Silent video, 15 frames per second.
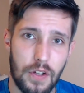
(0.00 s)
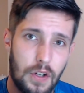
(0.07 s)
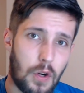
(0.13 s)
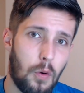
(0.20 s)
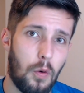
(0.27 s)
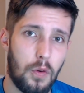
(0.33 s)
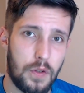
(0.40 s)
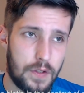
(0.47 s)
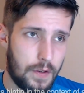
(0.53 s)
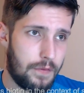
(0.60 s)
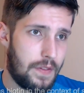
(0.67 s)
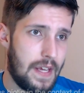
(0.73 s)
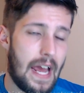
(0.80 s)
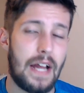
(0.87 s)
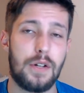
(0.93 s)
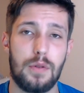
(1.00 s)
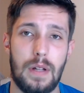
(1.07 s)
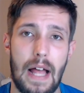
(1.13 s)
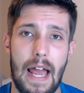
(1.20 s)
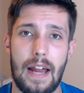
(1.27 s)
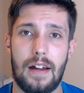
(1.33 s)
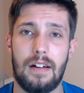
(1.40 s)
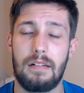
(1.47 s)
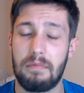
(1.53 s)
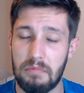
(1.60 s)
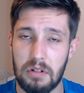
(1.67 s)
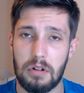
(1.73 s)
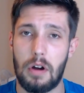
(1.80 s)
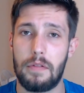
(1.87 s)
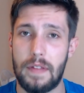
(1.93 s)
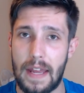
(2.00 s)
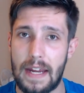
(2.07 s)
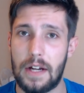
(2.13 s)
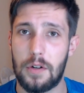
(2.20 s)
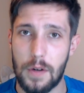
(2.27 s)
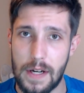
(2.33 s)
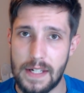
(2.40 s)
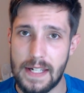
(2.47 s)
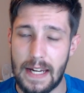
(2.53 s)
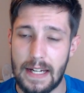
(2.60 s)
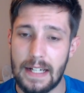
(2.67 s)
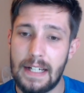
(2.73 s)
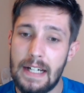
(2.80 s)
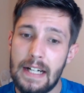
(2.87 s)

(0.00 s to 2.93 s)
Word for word: the cause of the actual hair growth increasing.